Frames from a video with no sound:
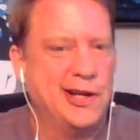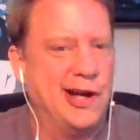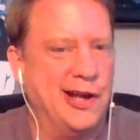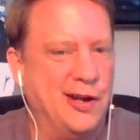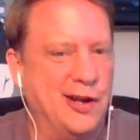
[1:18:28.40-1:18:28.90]

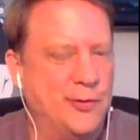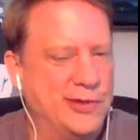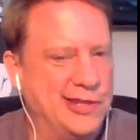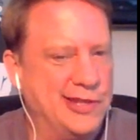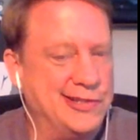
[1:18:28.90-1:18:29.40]
along
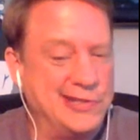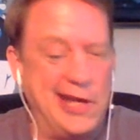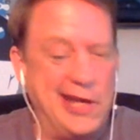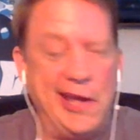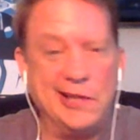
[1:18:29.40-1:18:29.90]
with the
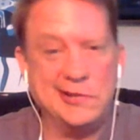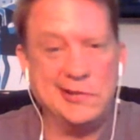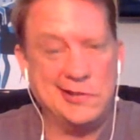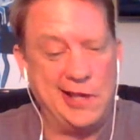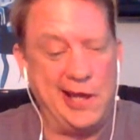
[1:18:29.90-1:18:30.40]

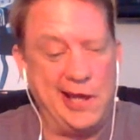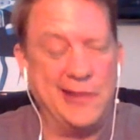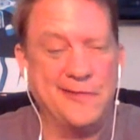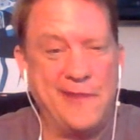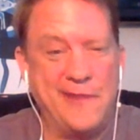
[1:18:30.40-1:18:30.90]
Saints and
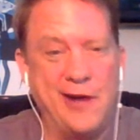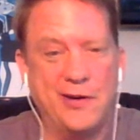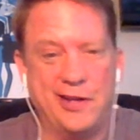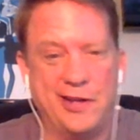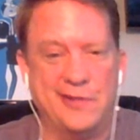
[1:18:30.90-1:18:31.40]
the
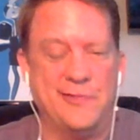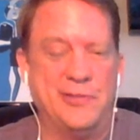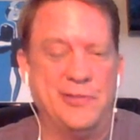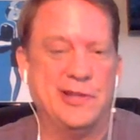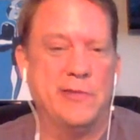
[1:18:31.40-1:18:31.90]
Falcons,
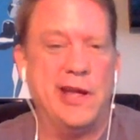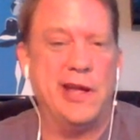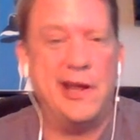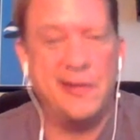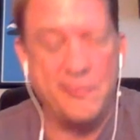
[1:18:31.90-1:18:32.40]
put them
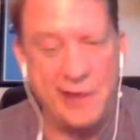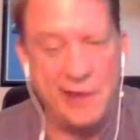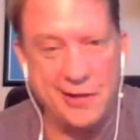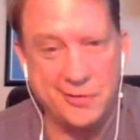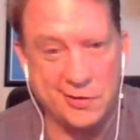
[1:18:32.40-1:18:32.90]
ahead of the
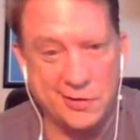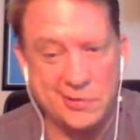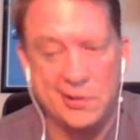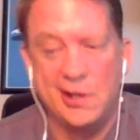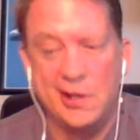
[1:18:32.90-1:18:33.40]
Panthers.
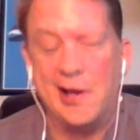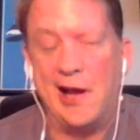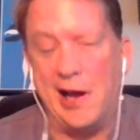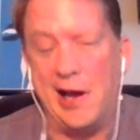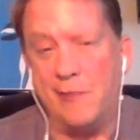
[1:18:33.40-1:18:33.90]

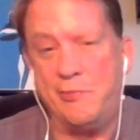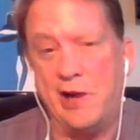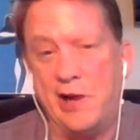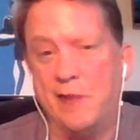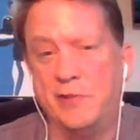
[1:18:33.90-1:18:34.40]
I'm
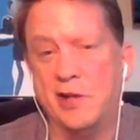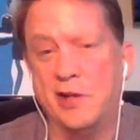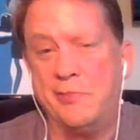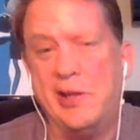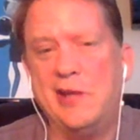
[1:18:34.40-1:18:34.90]
going to
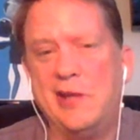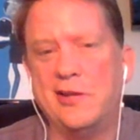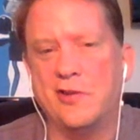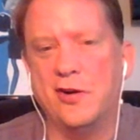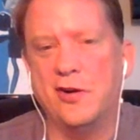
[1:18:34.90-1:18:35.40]
pin
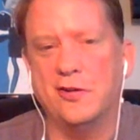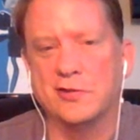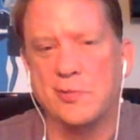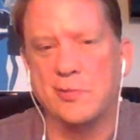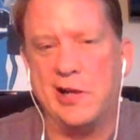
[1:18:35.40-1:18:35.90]
this article
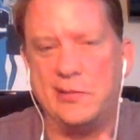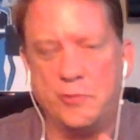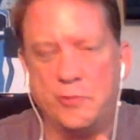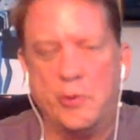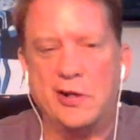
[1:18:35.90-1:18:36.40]
to my
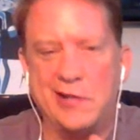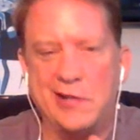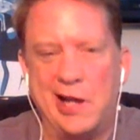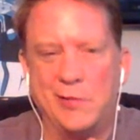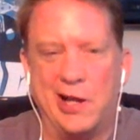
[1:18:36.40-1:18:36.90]
Twitter
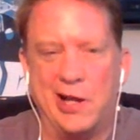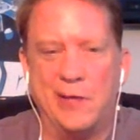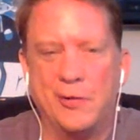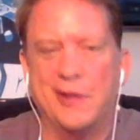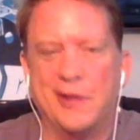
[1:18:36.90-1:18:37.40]
timeline, and
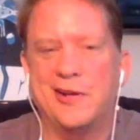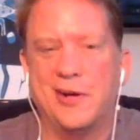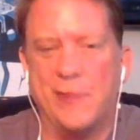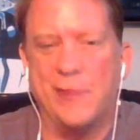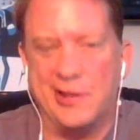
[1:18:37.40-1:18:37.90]
we're going to talk
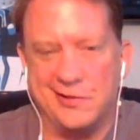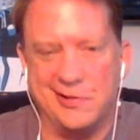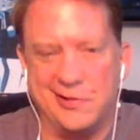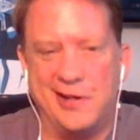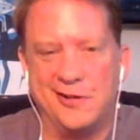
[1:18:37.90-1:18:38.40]
about this
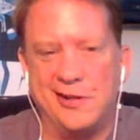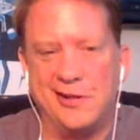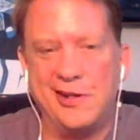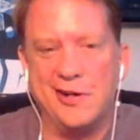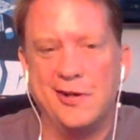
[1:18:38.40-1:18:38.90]
later in the
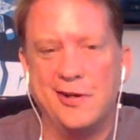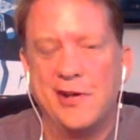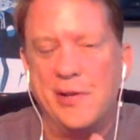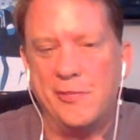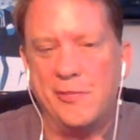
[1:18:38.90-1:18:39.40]
year,
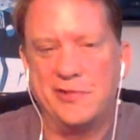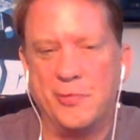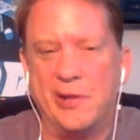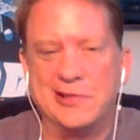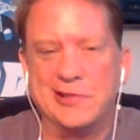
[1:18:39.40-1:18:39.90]
Mr.
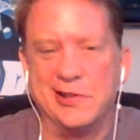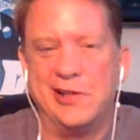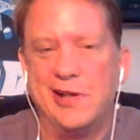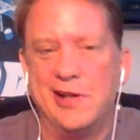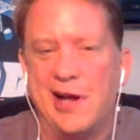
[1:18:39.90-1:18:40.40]

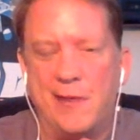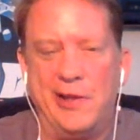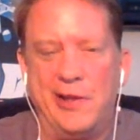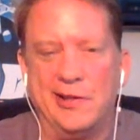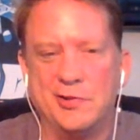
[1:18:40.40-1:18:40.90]
Wesseling. I'll
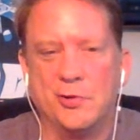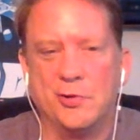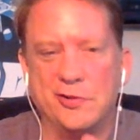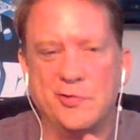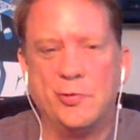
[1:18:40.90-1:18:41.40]
make it
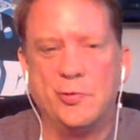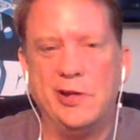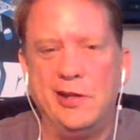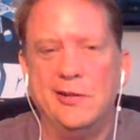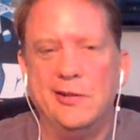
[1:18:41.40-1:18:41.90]
short and
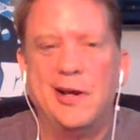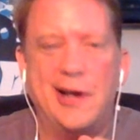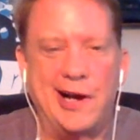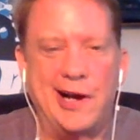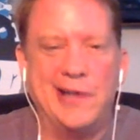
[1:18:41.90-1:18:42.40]
sweet.
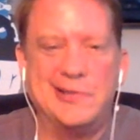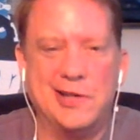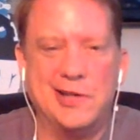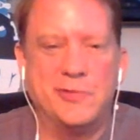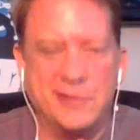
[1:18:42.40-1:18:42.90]
Ice
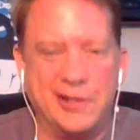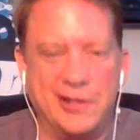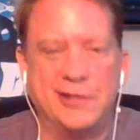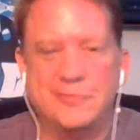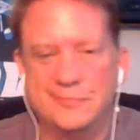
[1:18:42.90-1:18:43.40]
up, son.